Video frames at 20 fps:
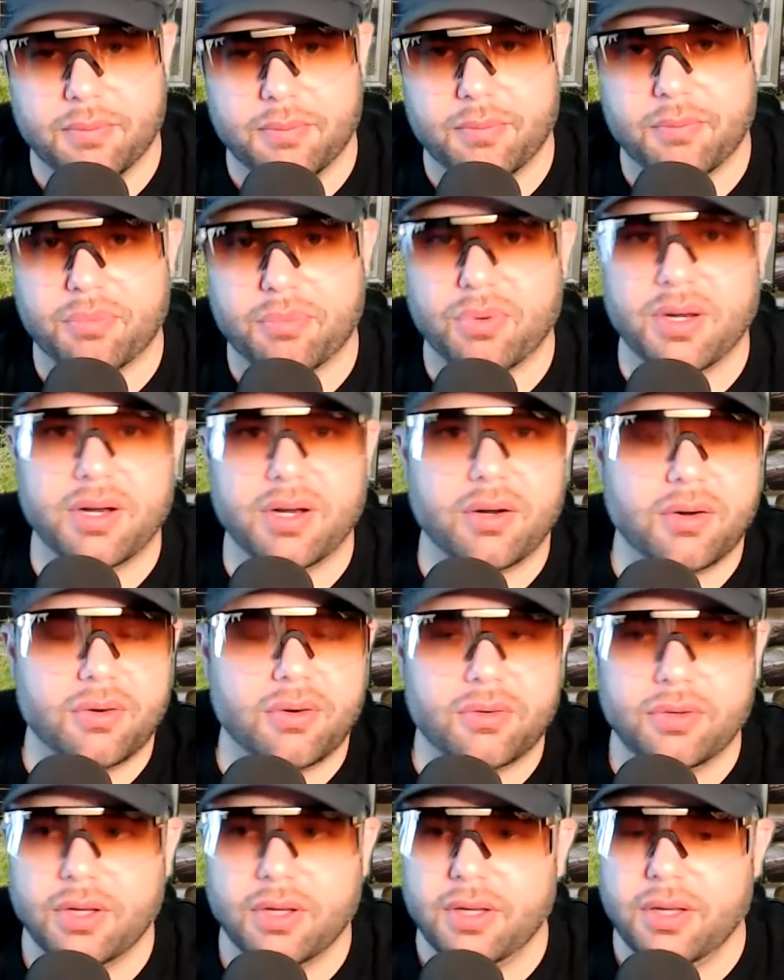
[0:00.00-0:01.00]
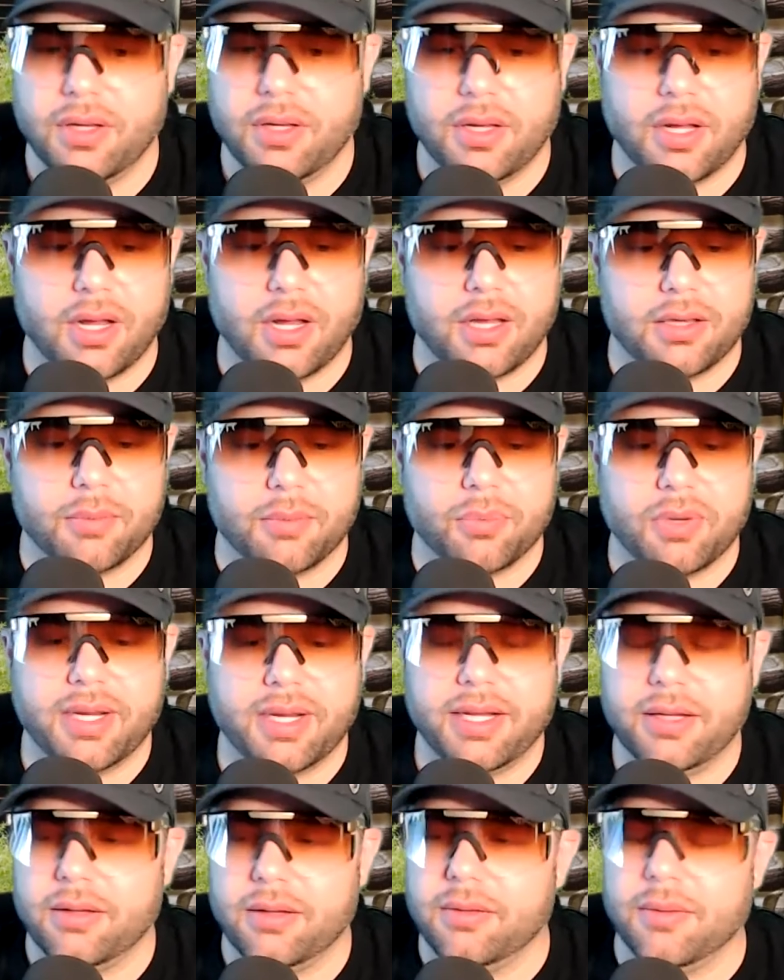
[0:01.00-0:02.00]
printers,
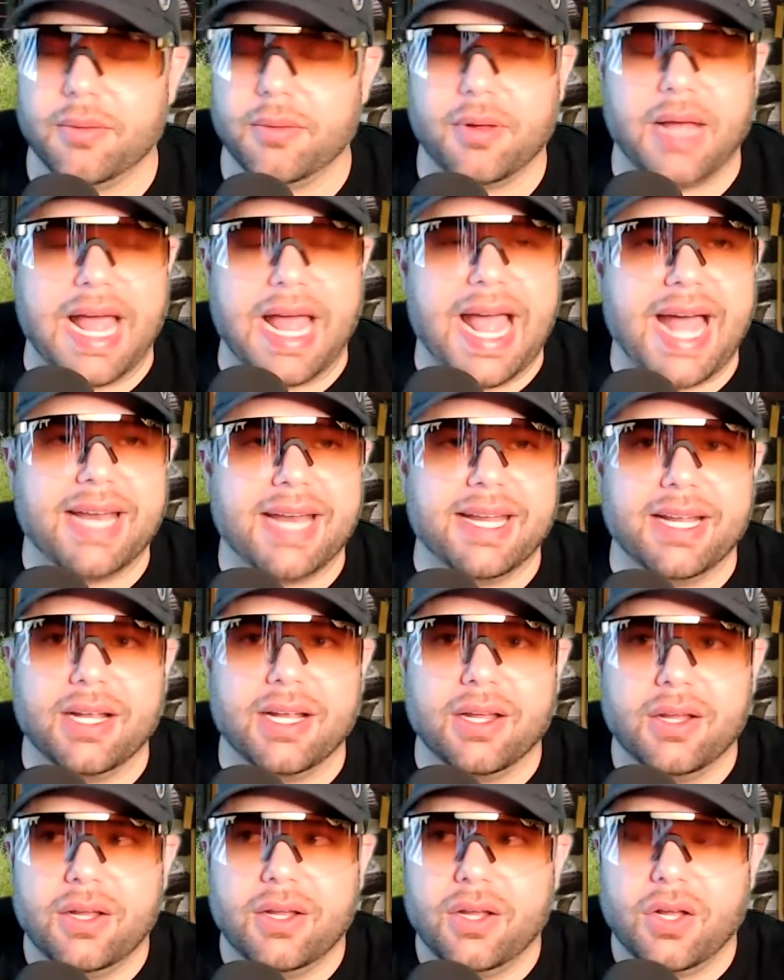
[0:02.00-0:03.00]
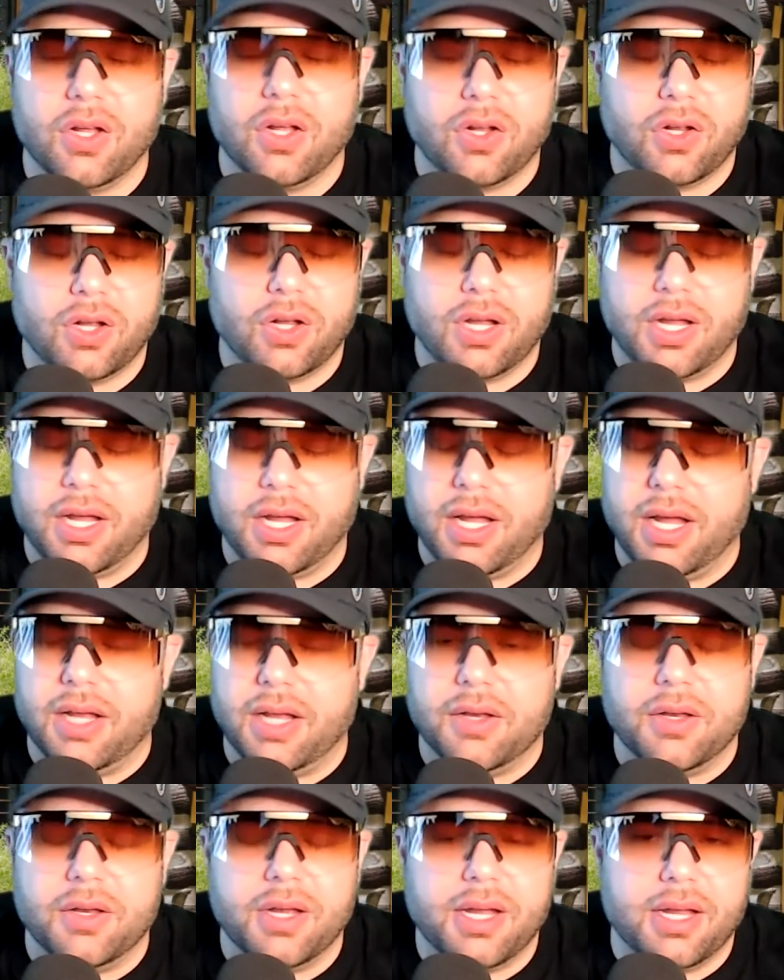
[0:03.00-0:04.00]
adding a
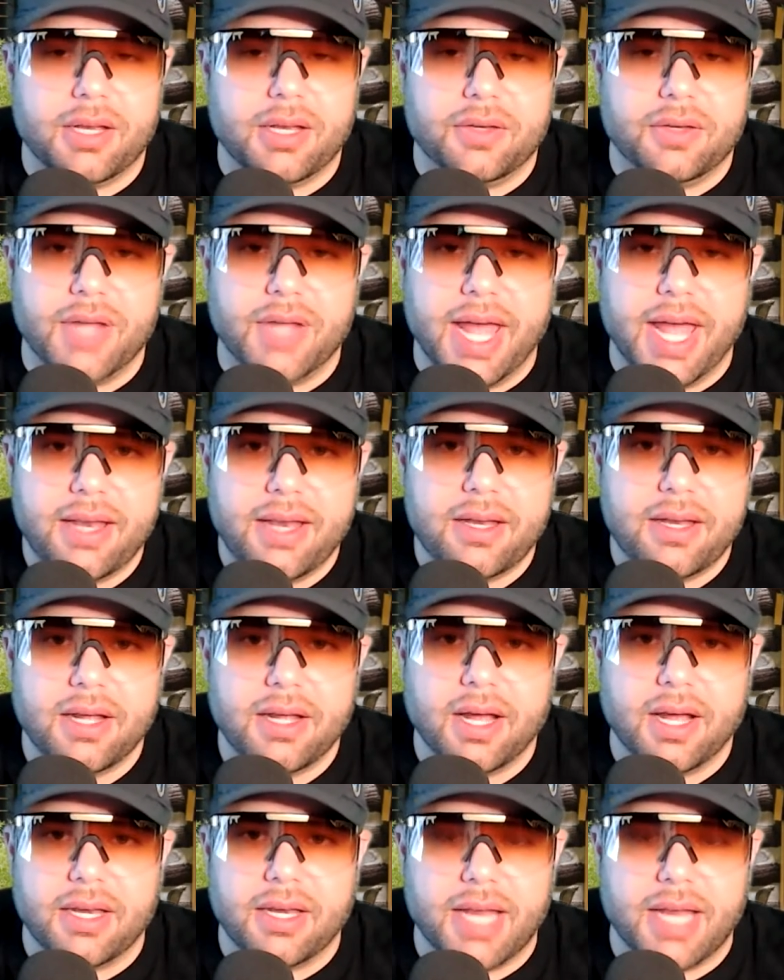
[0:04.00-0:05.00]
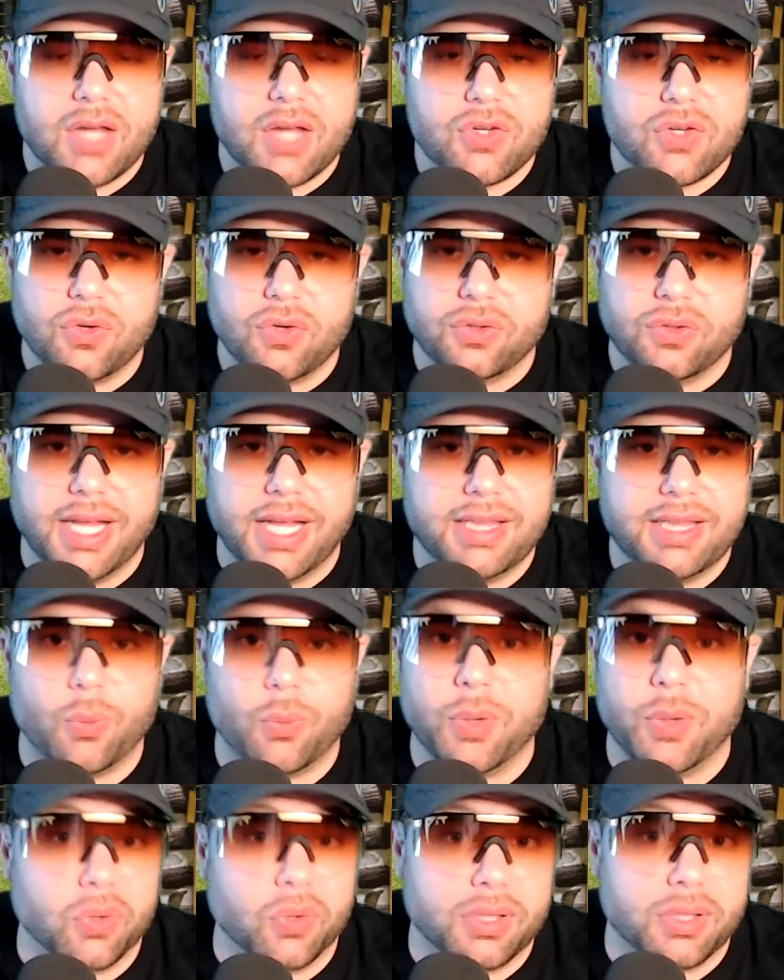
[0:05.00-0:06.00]
debt, a national debt that we
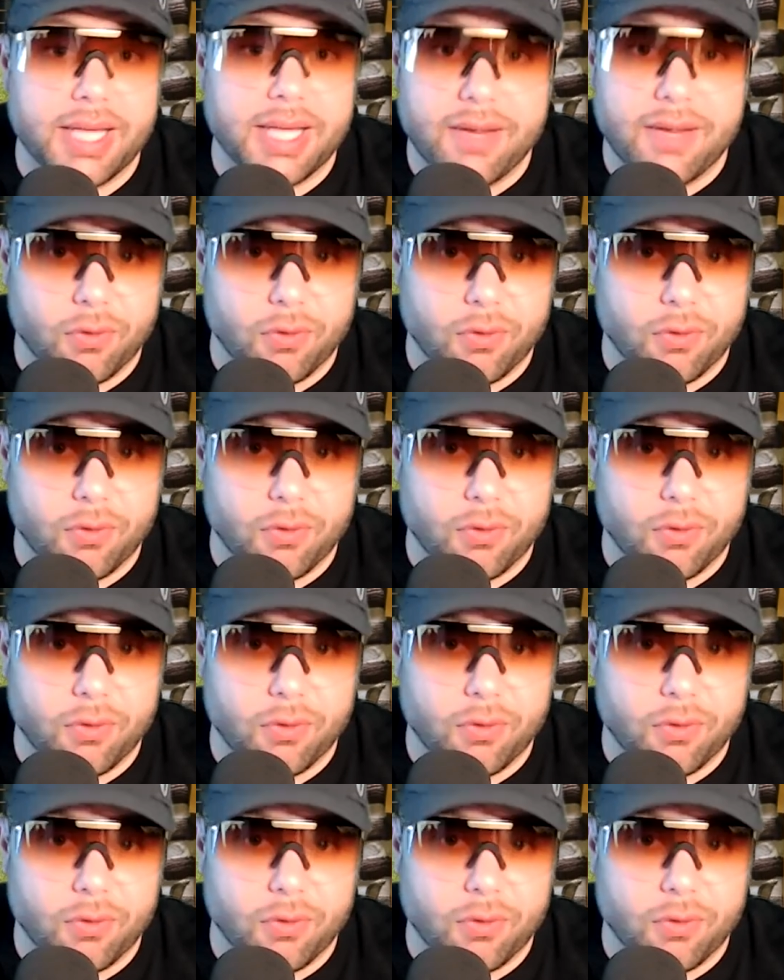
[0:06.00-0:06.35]
will never